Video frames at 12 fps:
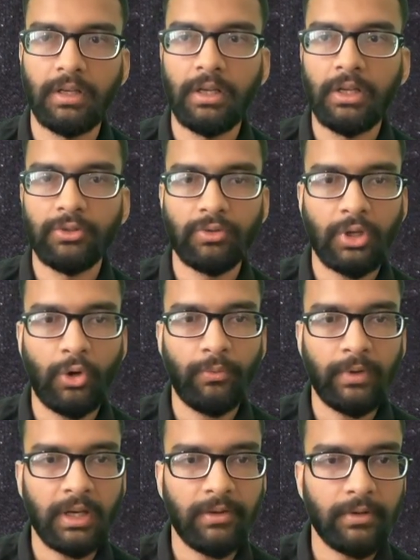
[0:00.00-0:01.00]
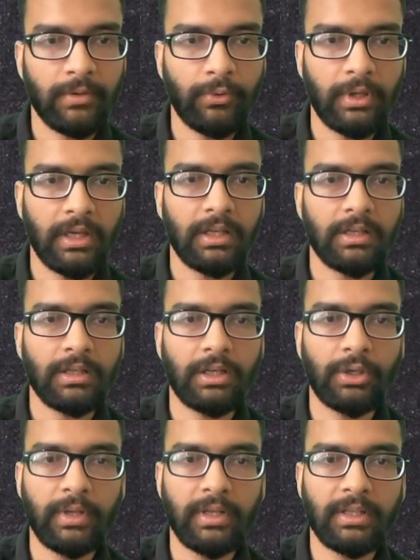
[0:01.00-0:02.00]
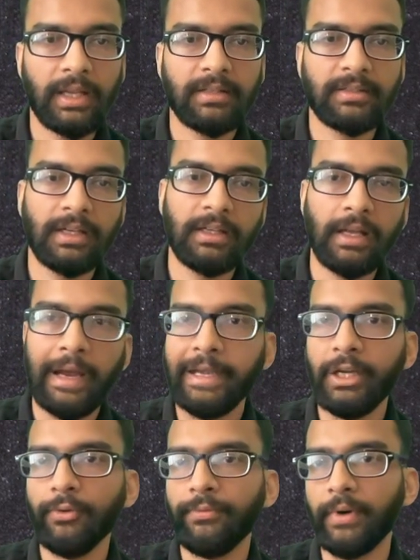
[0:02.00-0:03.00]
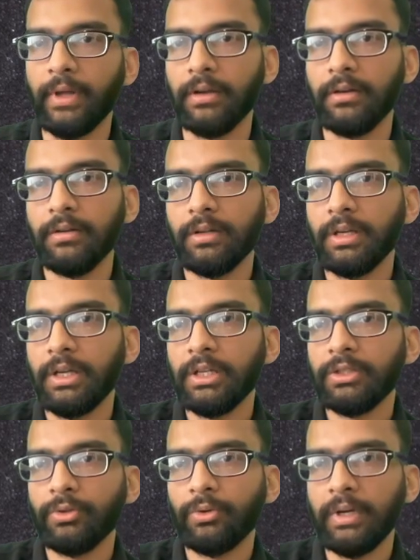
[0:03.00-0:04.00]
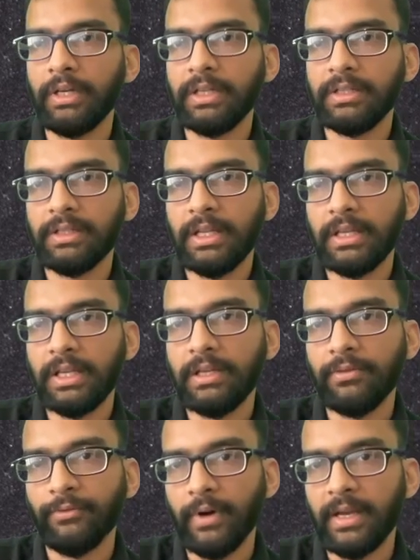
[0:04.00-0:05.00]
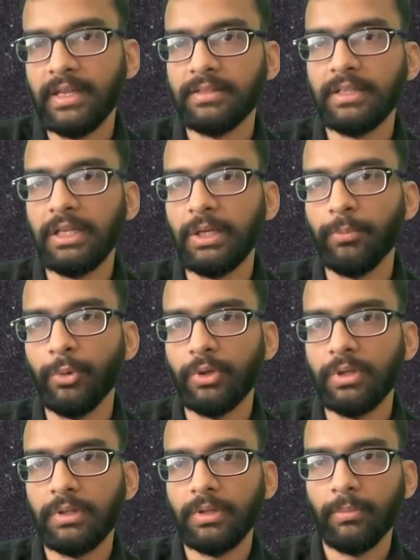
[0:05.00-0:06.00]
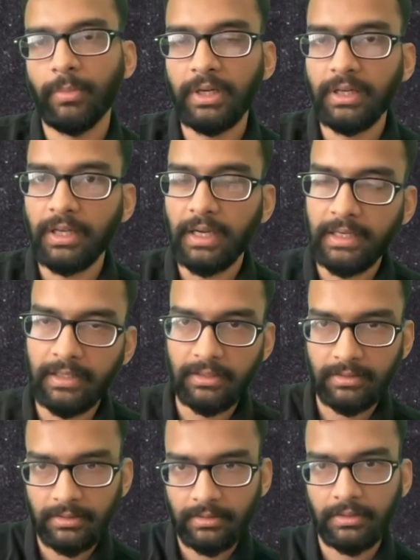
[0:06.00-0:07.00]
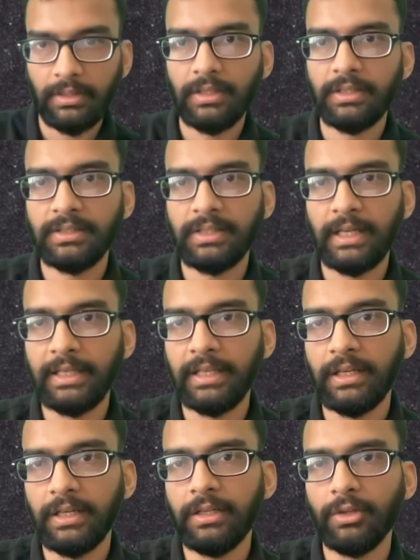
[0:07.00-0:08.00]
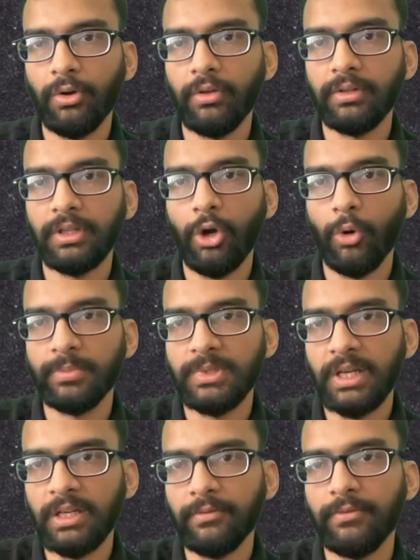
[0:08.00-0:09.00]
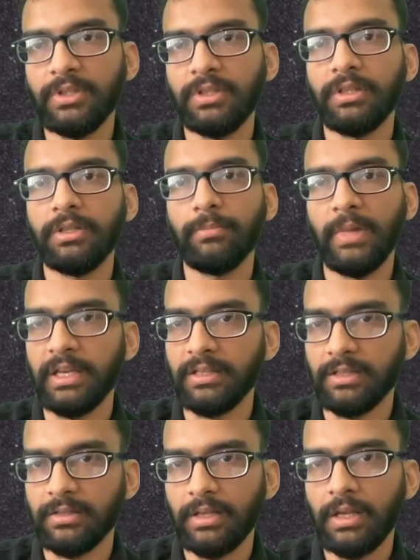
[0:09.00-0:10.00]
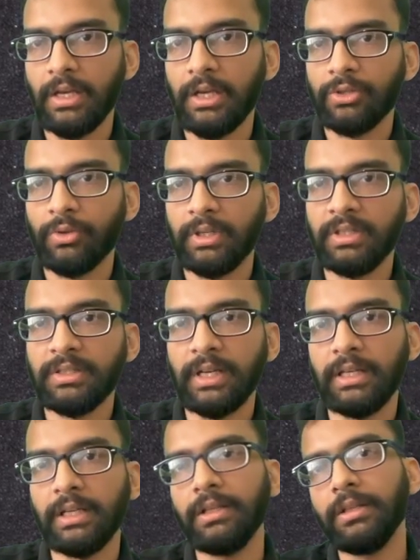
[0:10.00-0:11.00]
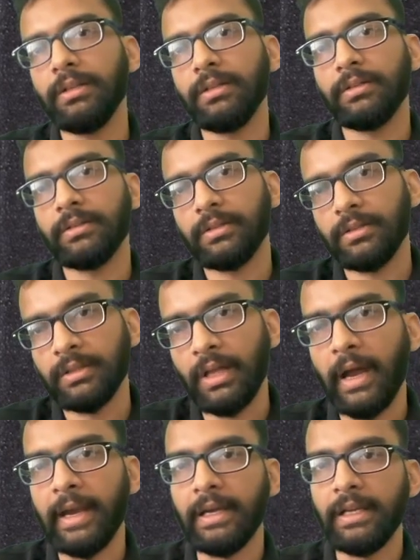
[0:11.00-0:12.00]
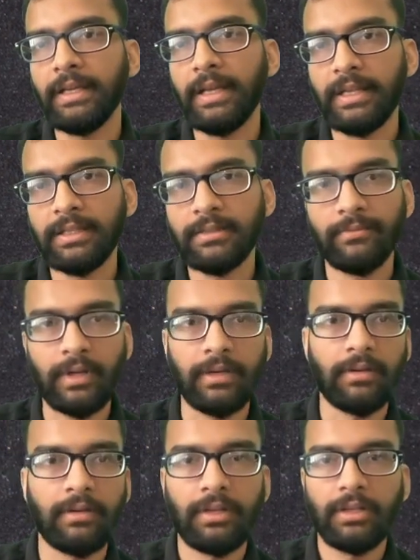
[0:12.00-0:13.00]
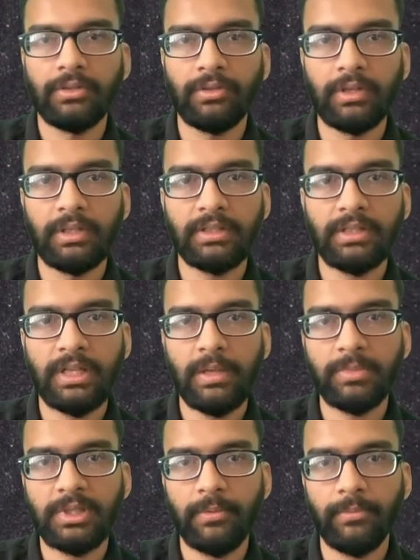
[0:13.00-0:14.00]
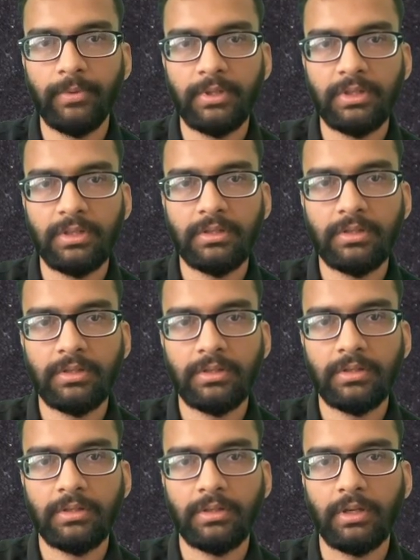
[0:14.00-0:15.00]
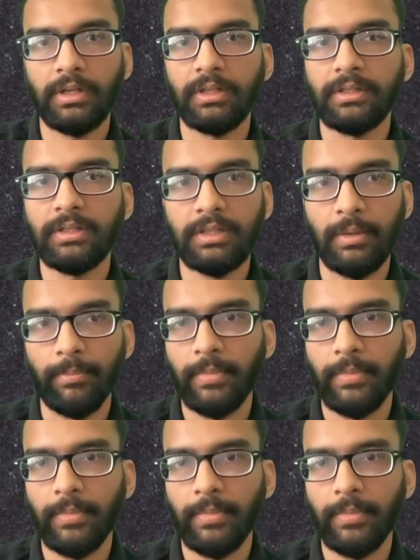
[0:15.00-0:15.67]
So now whenever we are doing like set id of 1, so it is taking 1 as an input, but it is setting it on the object which it manages. So it is setting the id as 1. So it is the same step which is this step.